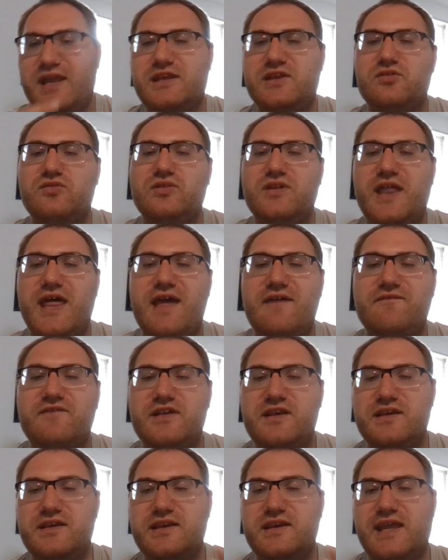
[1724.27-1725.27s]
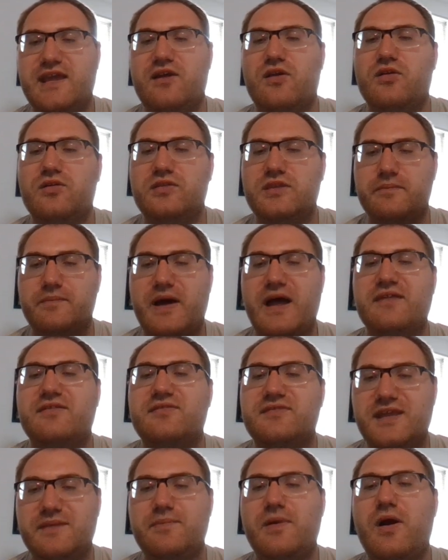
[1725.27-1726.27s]
and you live near the
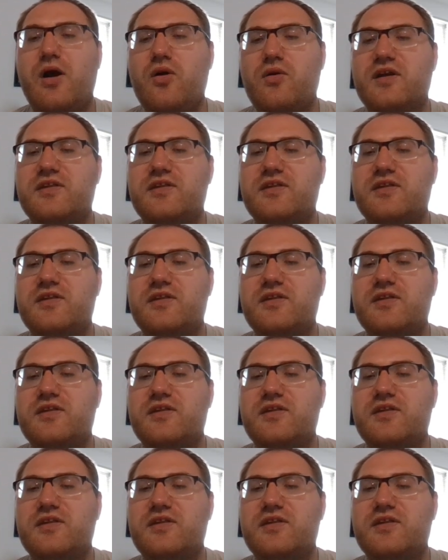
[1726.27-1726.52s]
bus depot,